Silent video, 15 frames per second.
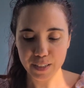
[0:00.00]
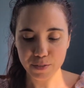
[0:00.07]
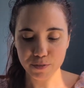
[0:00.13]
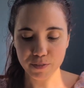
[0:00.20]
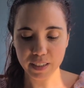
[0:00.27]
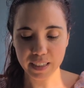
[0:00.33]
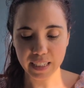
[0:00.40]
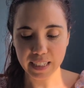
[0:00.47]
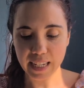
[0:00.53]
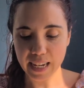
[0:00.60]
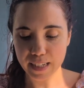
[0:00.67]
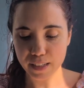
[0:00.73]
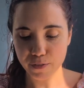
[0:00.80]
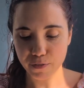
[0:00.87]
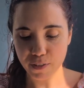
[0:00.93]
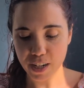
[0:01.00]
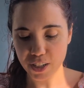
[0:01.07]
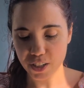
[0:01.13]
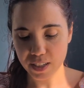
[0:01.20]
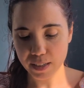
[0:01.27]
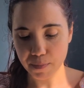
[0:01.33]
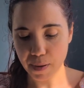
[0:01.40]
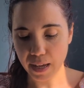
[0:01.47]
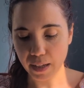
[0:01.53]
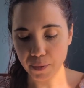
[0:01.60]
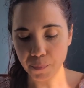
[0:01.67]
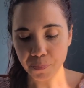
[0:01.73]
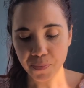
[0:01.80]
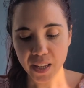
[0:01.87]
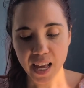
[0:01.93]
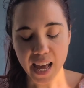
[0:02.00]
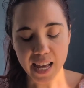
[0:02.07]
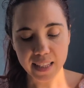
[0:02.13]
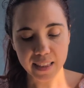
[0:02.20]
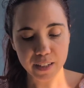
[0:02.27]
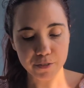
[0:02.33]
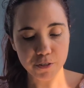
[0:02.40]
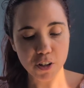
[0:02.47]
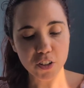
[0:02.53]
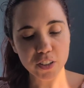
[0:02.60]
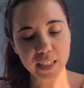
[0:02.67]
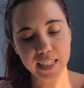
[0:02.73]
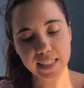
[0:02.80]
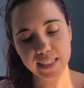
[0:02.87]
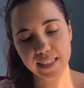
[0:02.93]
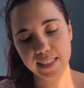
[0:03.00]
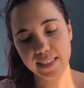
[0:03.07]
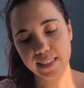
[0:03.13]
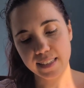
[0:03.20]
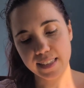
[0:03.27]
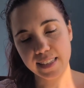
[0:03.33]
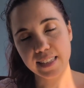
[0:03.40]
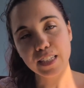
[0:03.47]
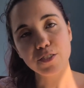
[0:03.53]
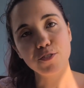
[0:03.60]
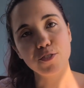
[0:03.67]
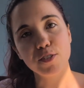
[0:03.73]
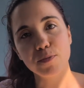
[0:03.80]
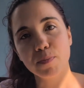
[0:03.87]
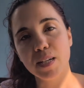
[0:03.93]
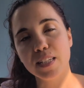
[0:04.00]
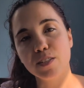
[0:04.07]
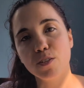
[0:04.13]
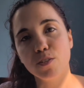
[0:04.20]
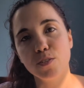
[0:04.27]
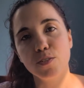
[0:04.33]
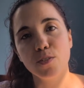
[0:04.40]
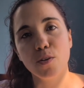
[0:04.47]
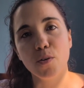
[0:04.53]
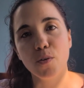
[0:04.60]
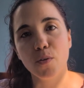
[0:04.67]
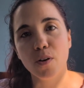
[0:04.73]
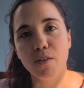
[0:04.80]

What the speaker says: really nice fresh smell. And neroli is citrus, but it's also